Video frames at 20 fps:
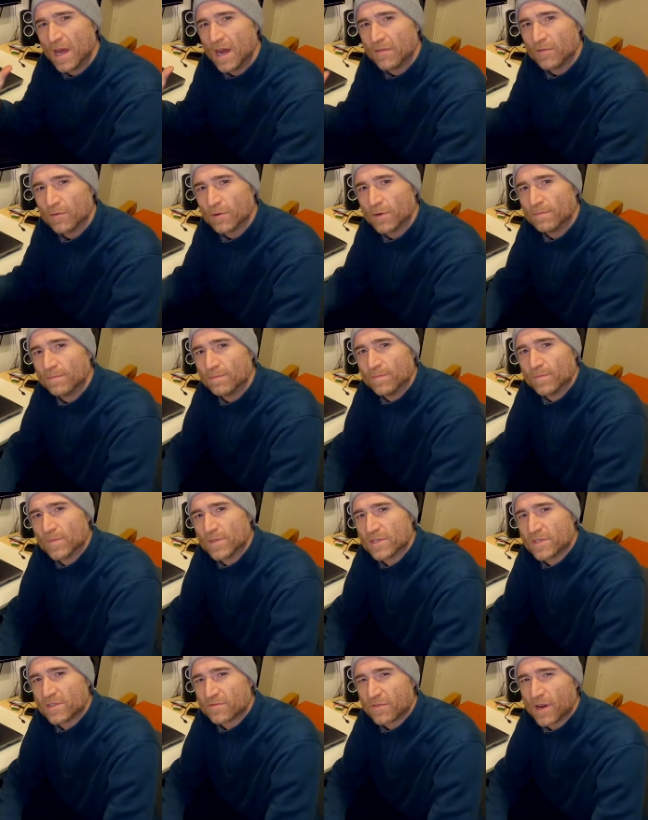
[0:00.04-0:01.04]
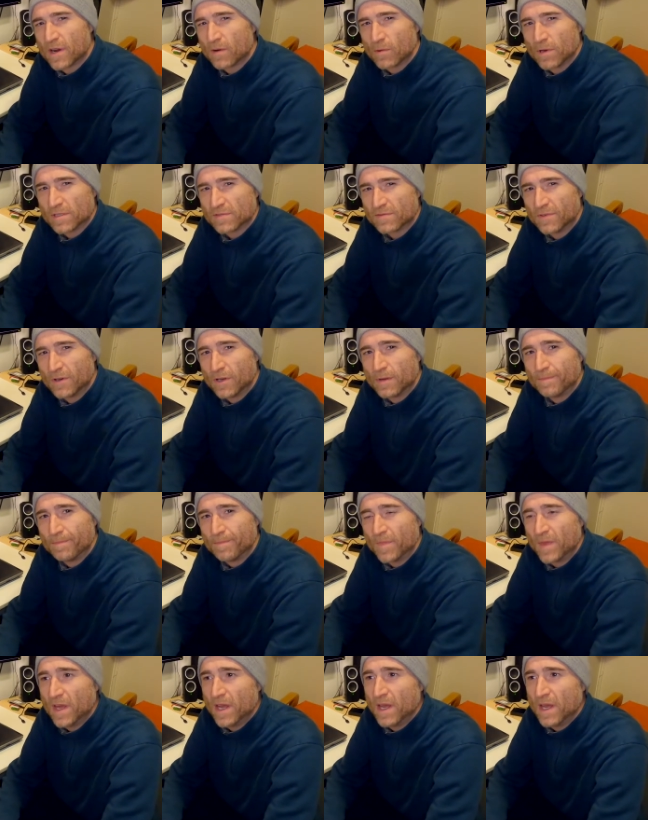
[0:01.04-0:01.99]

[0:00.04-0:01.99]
Hi everyone, this is Frank Westphal,